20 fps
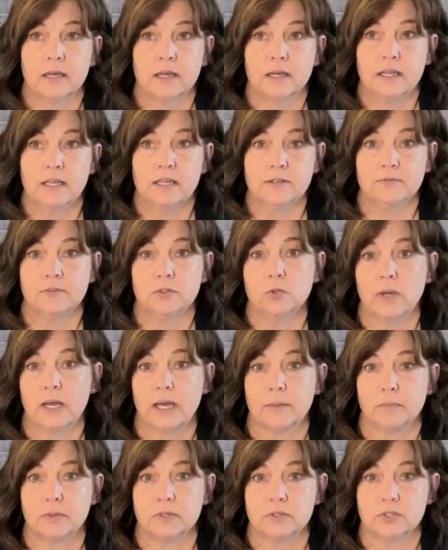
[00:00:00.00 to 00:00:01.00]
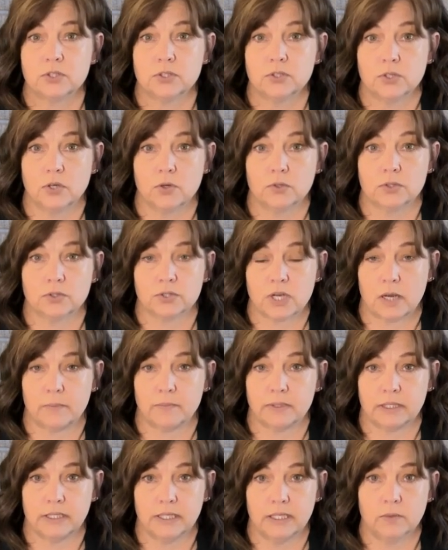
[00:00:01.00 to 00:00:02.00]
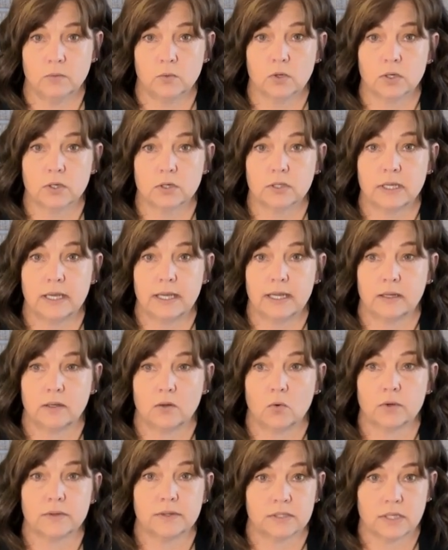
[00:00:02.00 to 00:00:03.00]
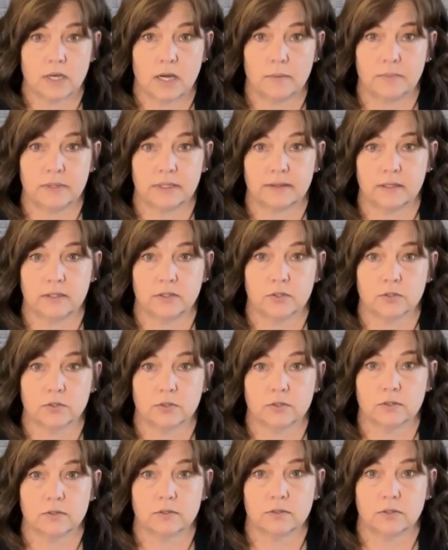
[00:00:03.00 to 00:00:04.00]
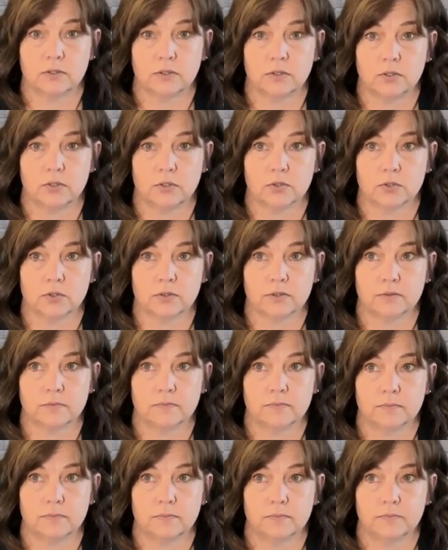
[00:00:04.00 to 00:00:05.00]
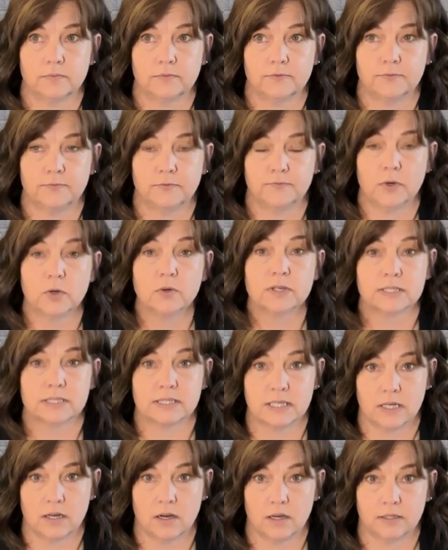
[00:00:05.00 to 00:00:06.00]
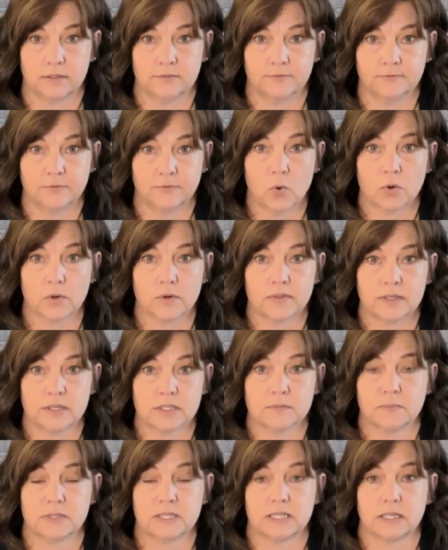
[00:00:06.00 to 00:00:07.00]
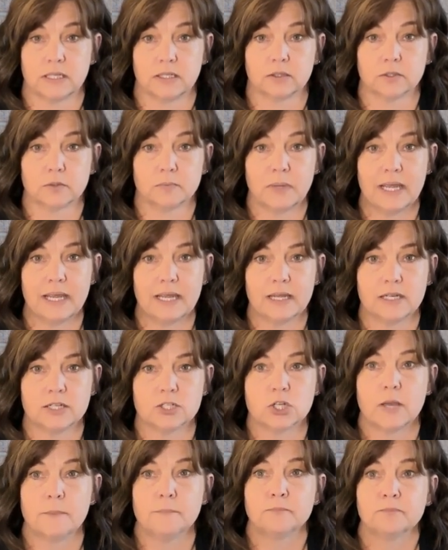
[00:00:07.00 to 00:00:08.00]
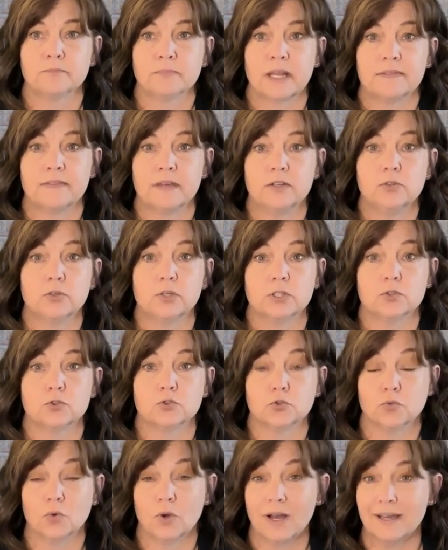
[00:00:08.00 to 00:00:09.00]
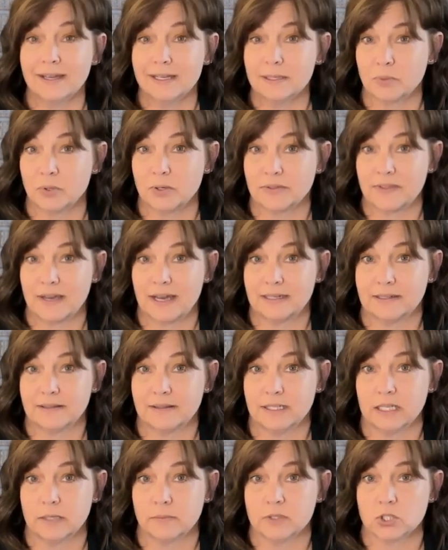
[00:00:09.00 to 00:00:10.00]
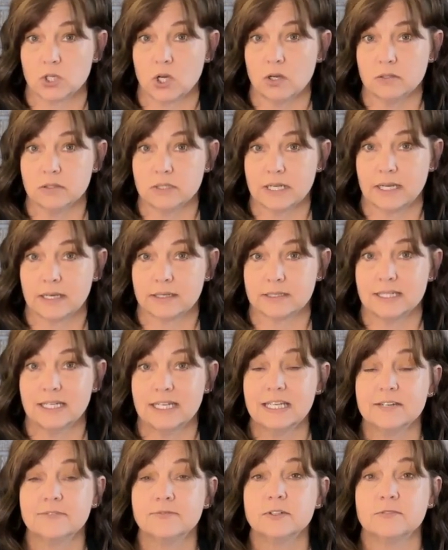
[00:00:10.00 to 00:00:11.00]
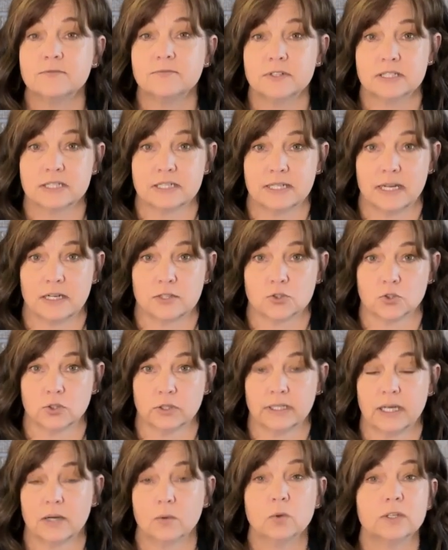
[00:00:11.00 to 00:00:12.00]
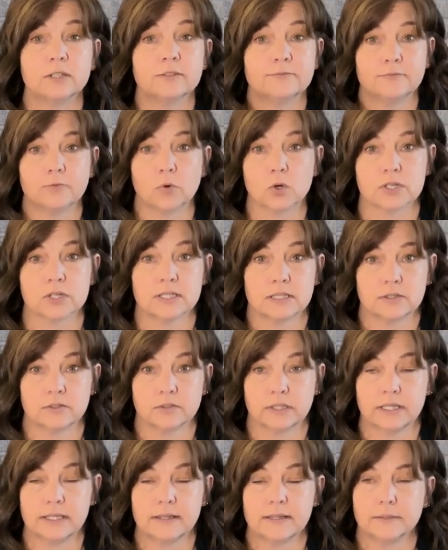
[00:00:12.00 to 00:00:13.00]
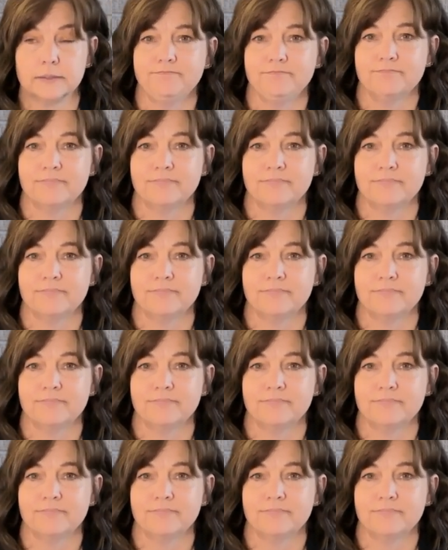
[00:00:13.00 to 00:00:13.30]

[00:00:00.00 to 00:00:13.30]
If you happen to know your topic keyword or the topic that you're focusing on for this particular page, then you can try to put that in the image alt text if it fits naturally. I wouldn't force it or anything.